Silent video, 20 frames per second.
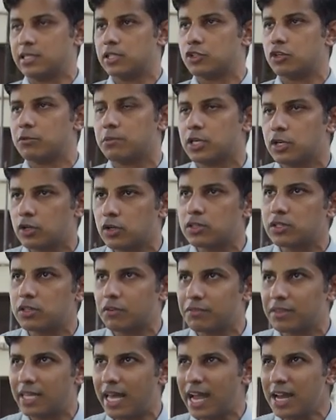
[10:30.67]
So because
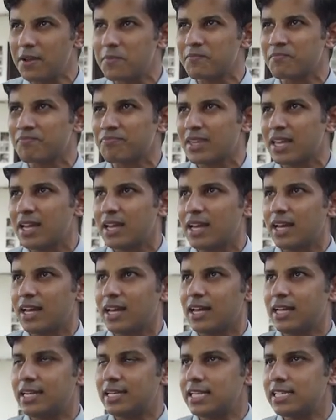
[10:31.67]
of that,
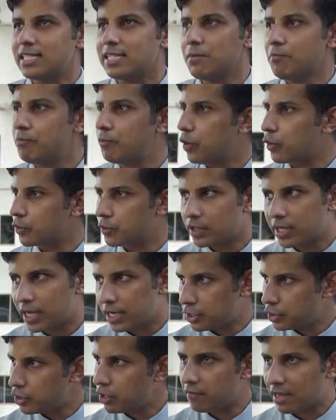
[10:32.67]
it is important
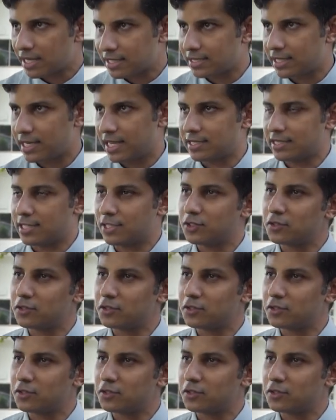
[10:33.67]
get your vaccination.